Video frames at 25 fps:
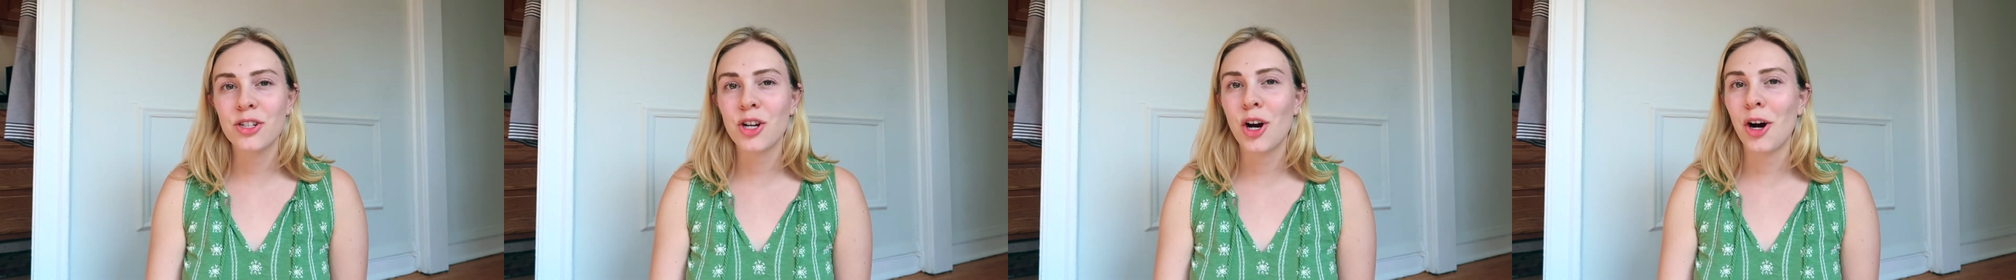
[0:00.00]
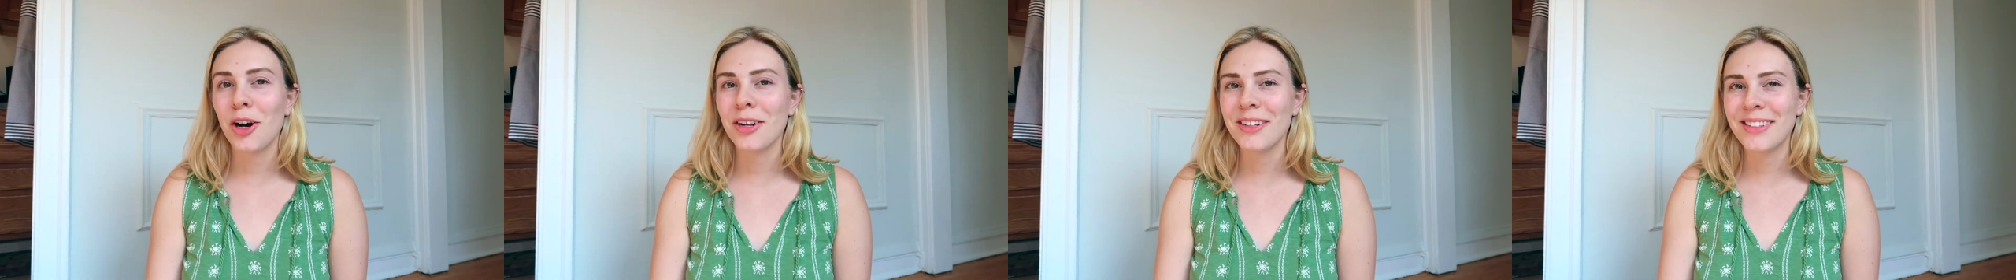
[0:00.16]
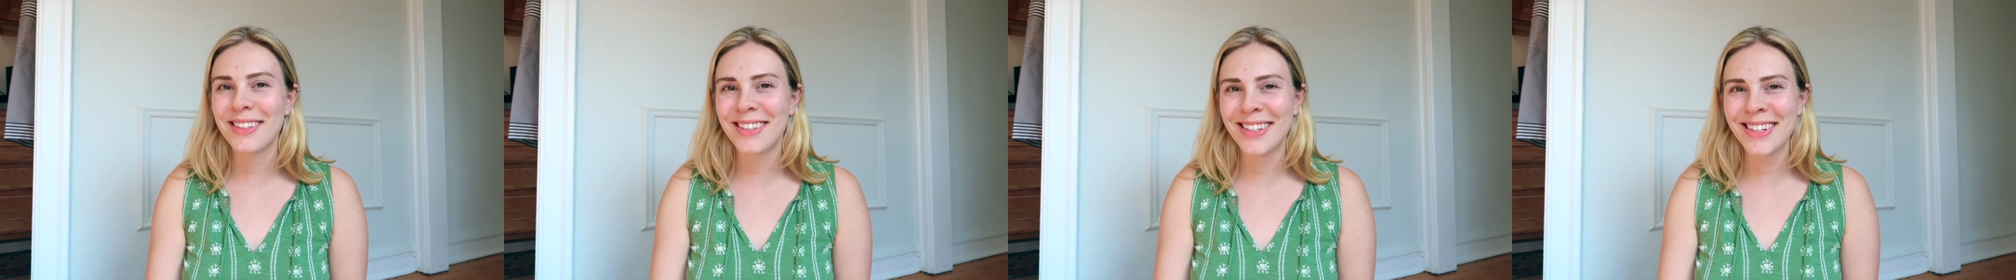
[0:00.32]

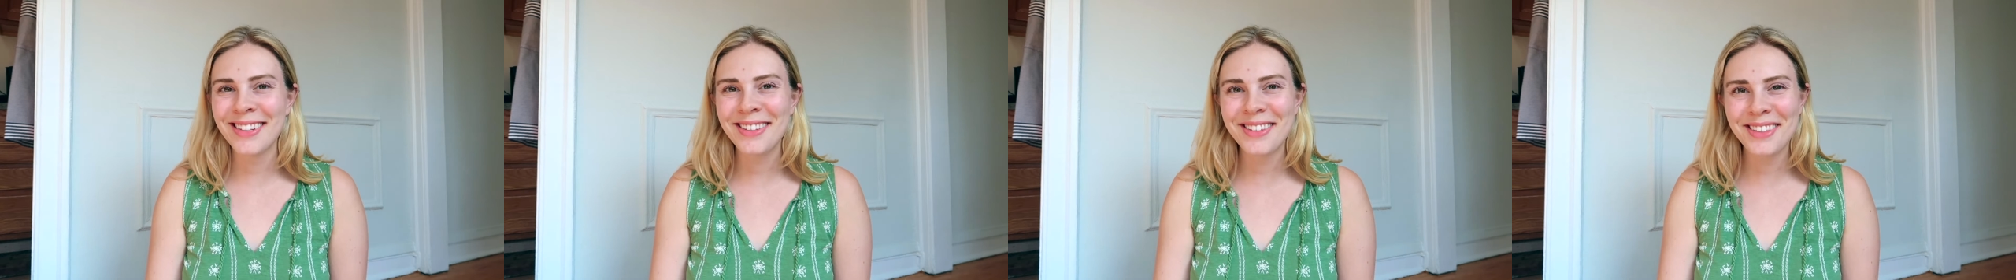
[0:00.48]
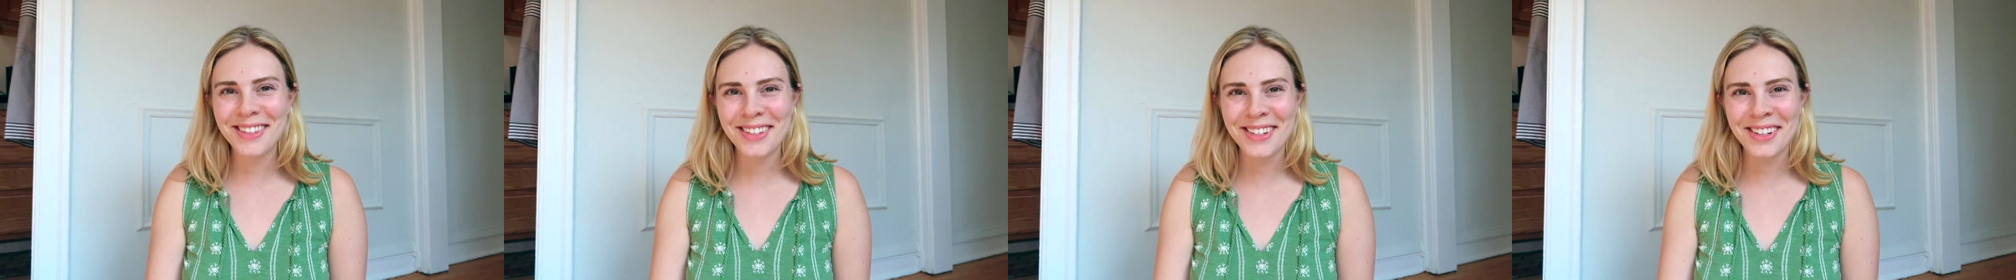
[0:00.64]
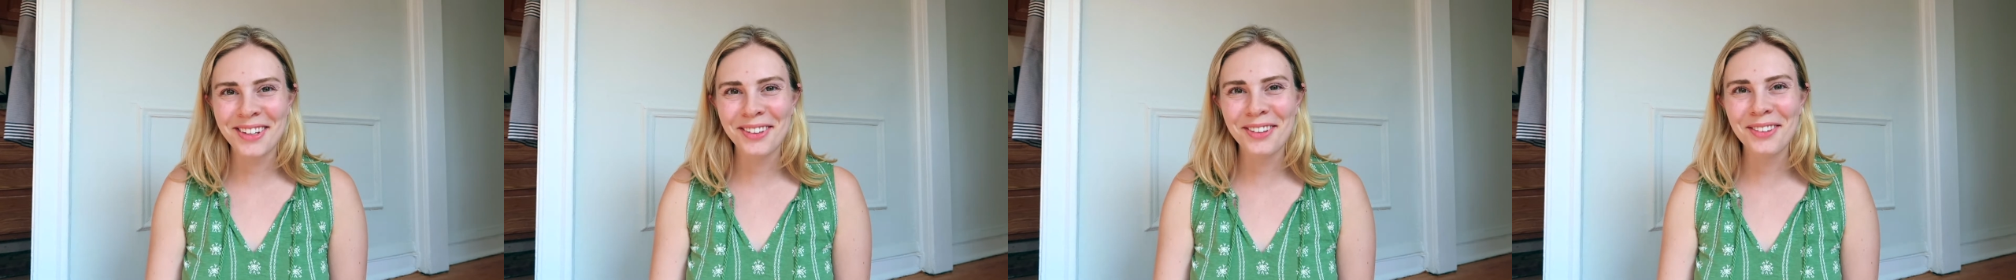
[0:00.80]
called Sit
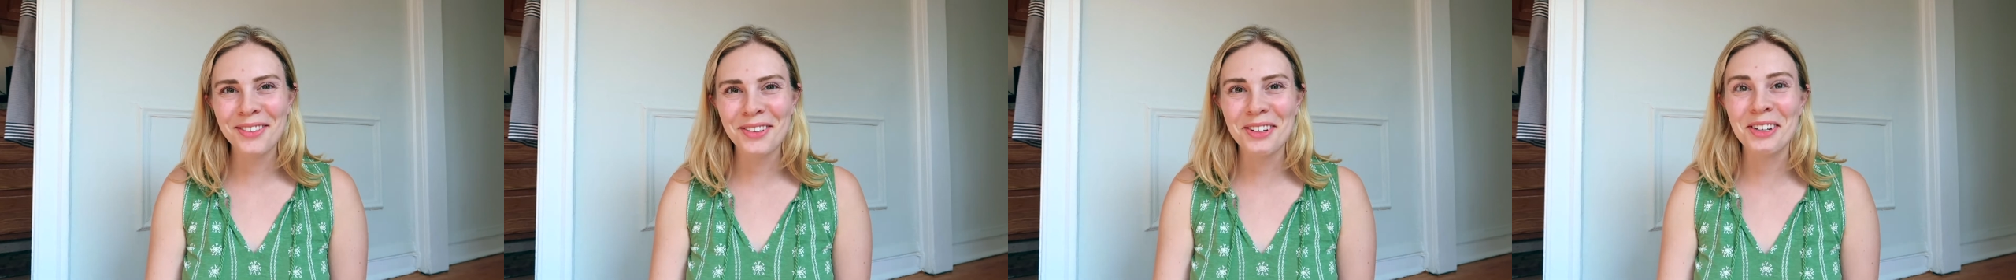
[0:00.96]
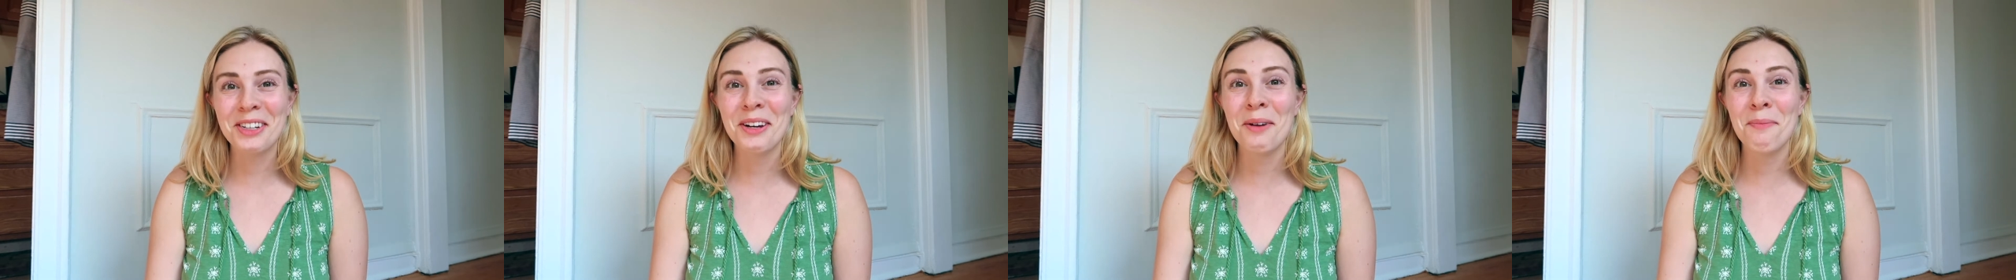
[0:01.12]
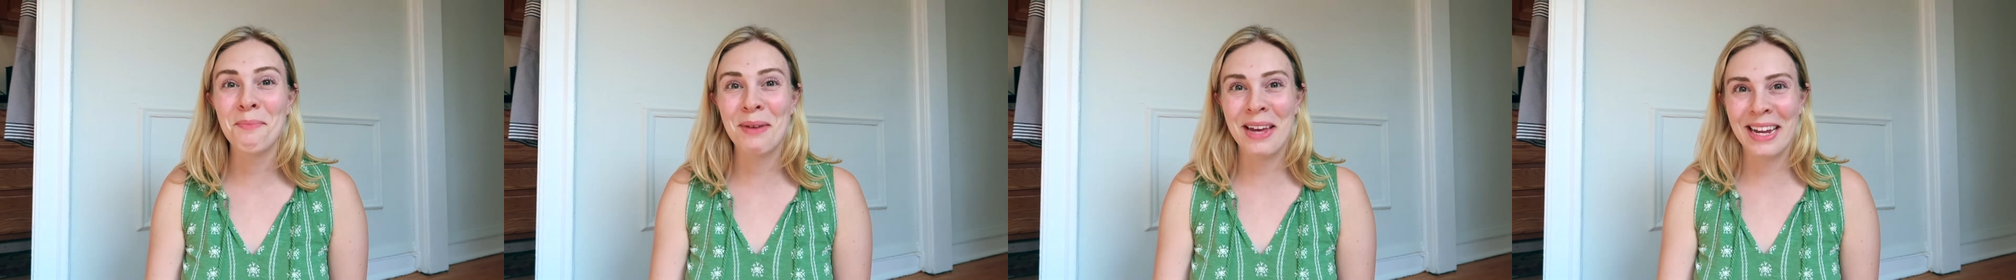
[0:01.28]
Still,
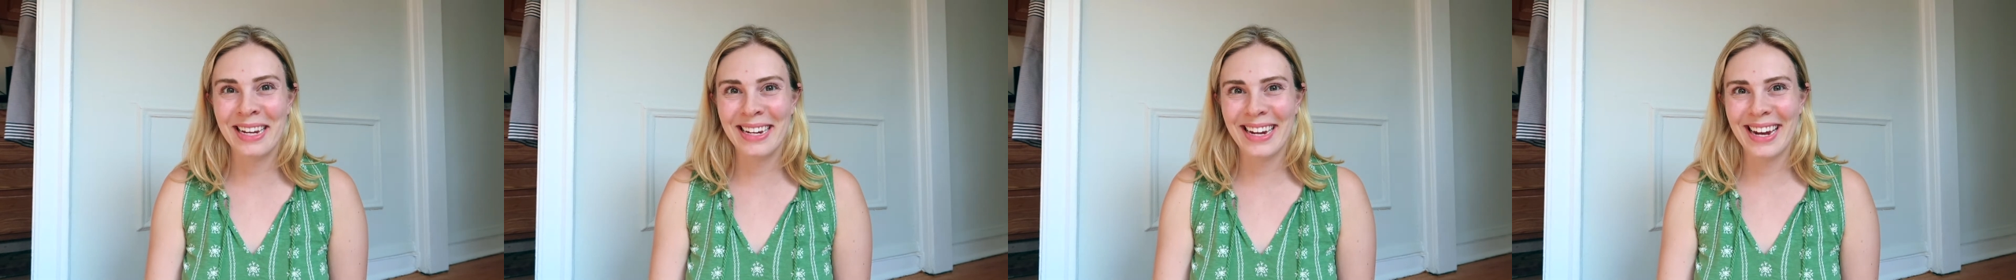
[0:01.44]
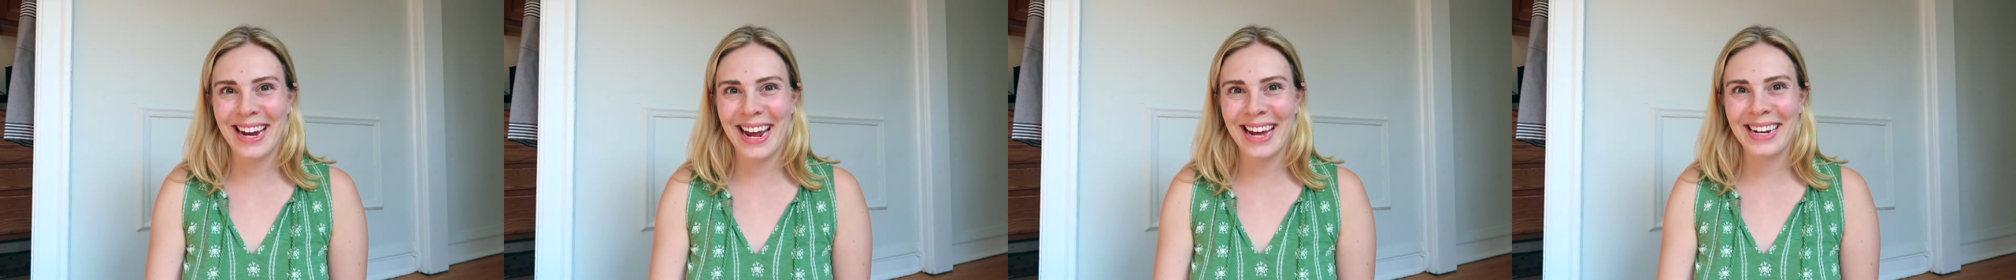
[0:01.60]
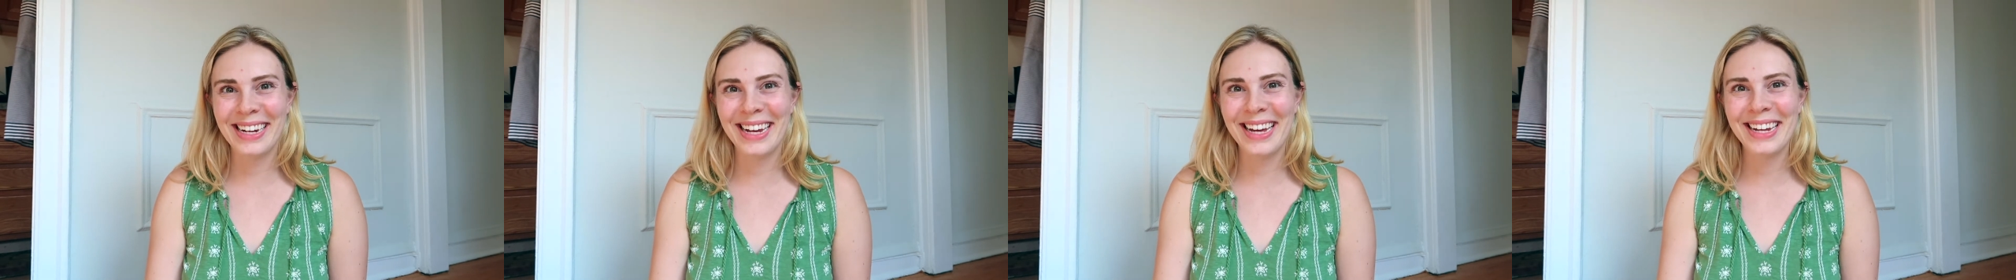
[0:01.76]
Look
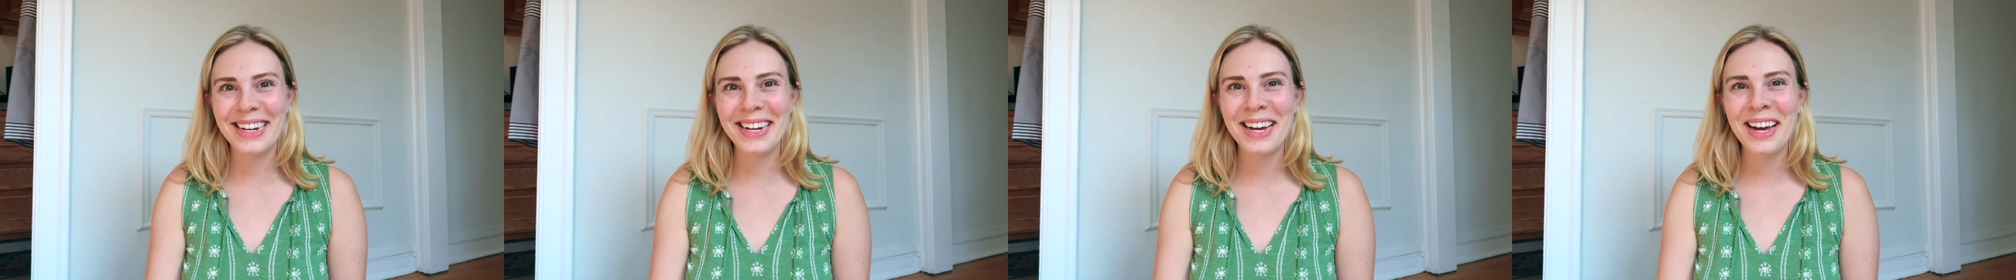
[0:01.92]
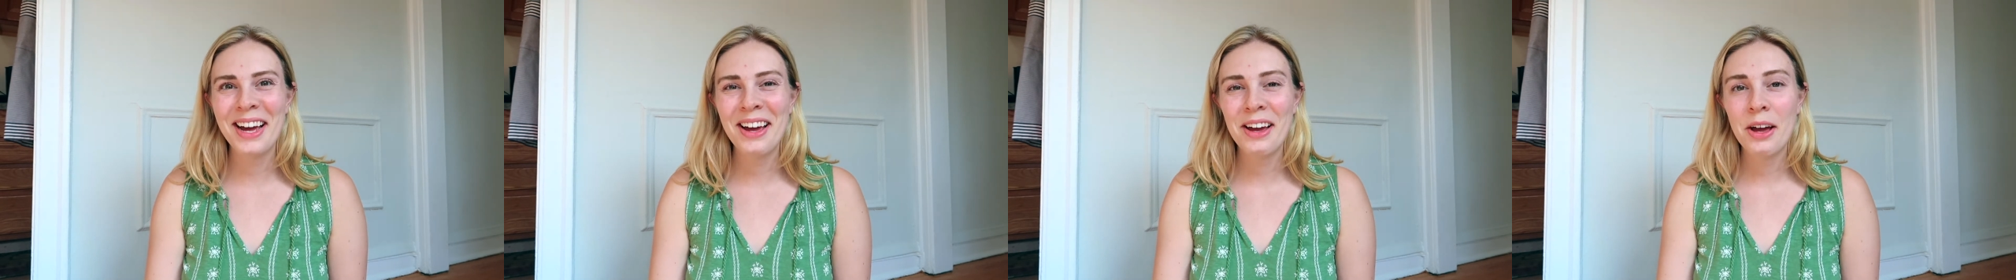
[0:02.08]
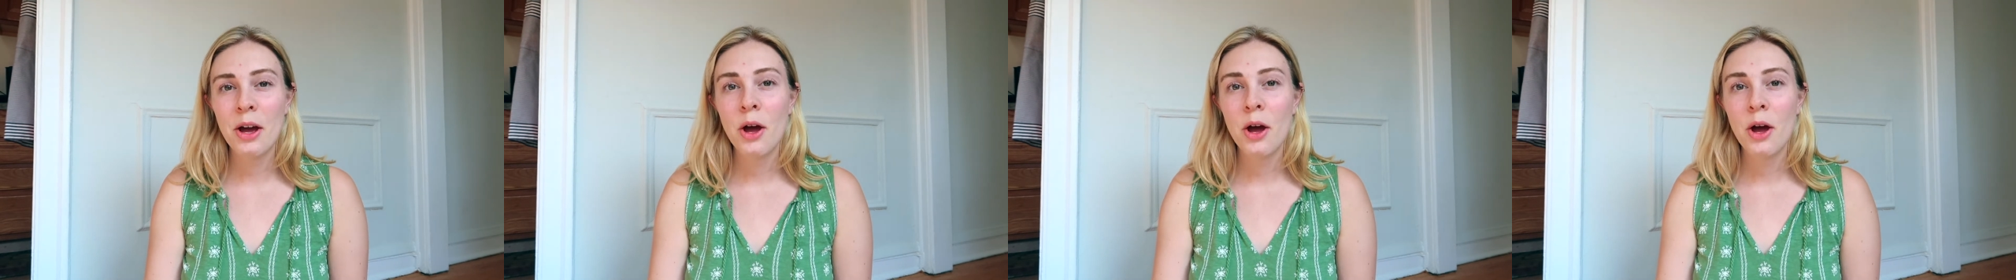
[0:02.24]
Opinionated.